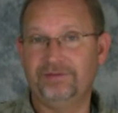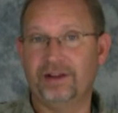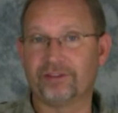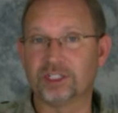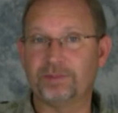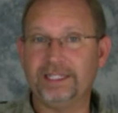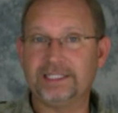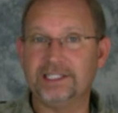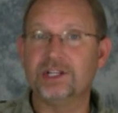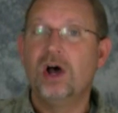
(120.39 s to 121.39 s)
of different
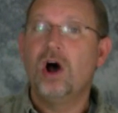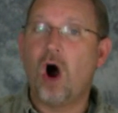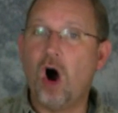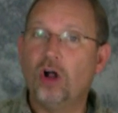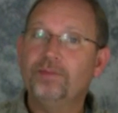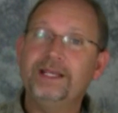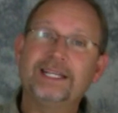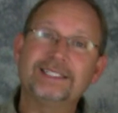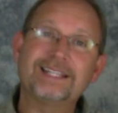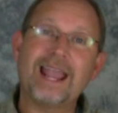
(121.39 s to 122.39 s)
species, all
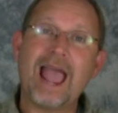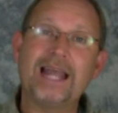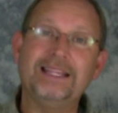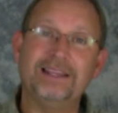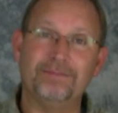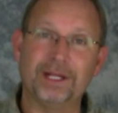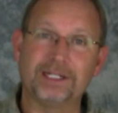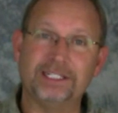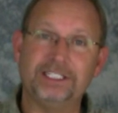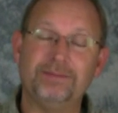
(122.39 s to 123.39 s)
because they had the
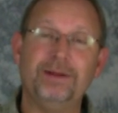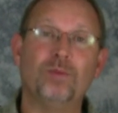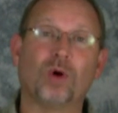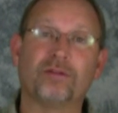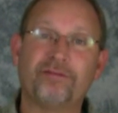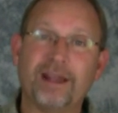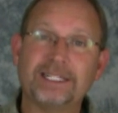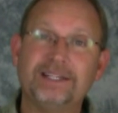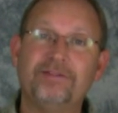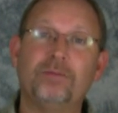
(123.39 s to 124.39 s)
ability to be more
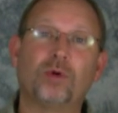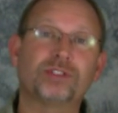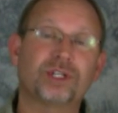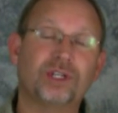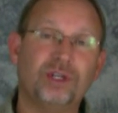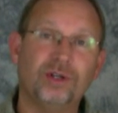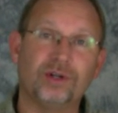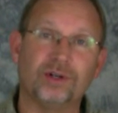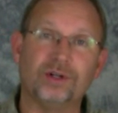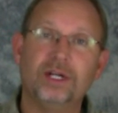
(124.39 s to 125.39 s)
effective and more
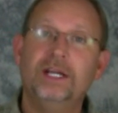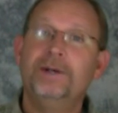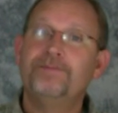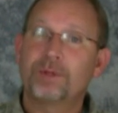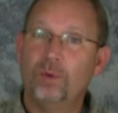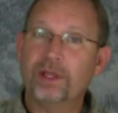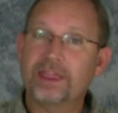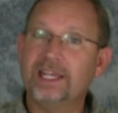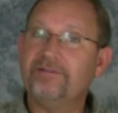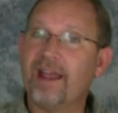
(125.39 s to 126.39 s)
secure
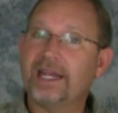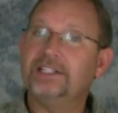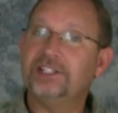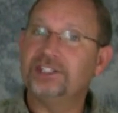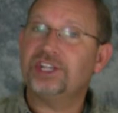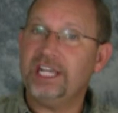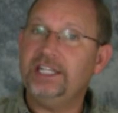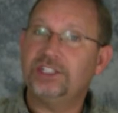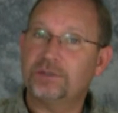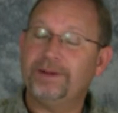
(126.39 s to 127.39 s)
with the advantages
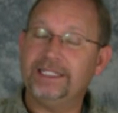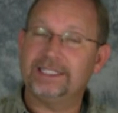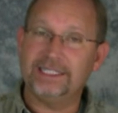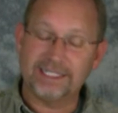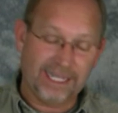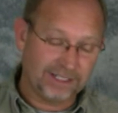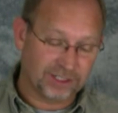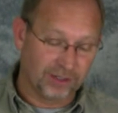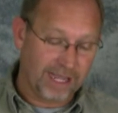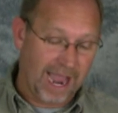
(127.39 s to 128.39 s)
each species
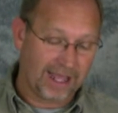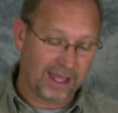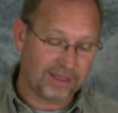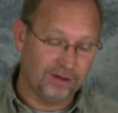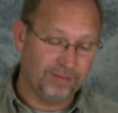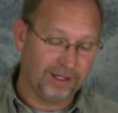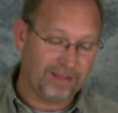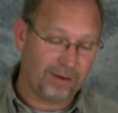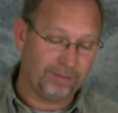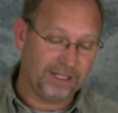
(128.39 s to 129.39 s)
gets. So yeah, I do
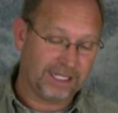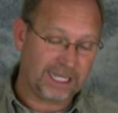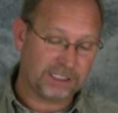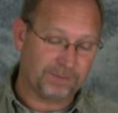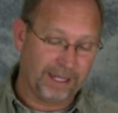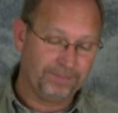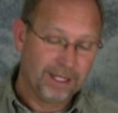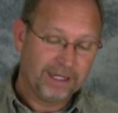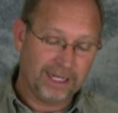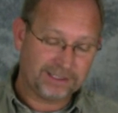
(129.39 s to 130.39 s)
believe that would be the case,
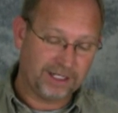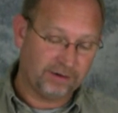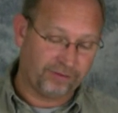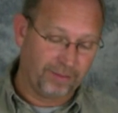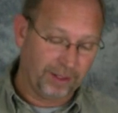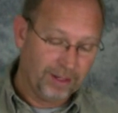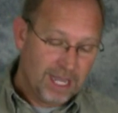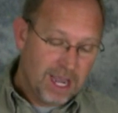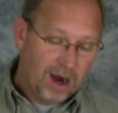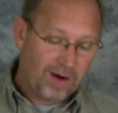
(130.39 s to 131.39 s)
Ben. Nice to hear from you.
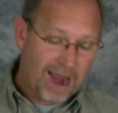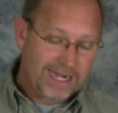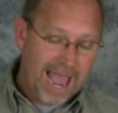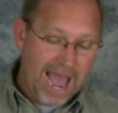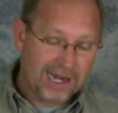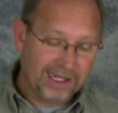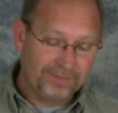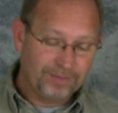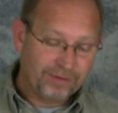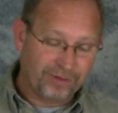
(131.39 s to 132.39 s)
All right,
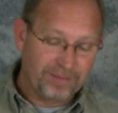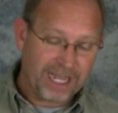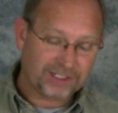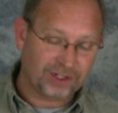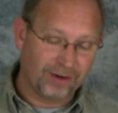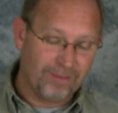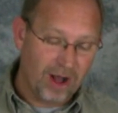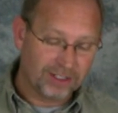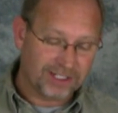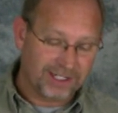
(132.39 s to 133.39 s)
Alan from Naxxar,
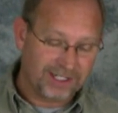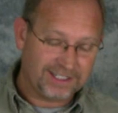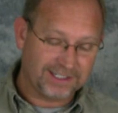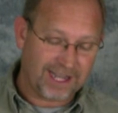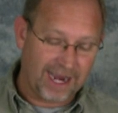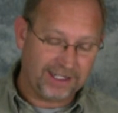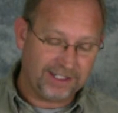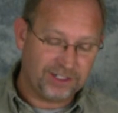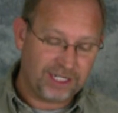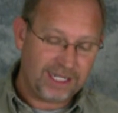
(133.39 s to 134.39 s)
Malta. He says, hi,
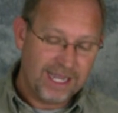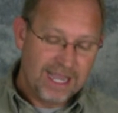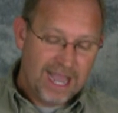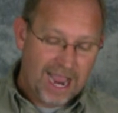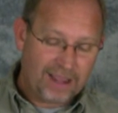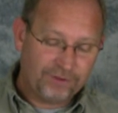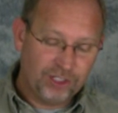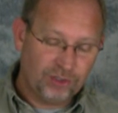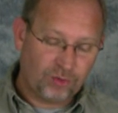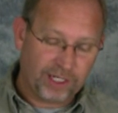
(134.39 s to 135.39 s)
DG. I have
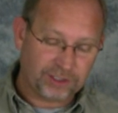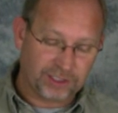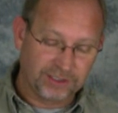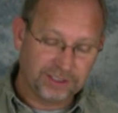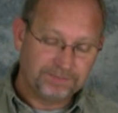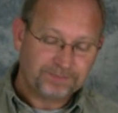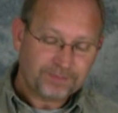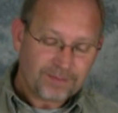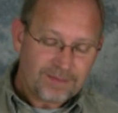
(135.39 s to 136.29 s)
two questions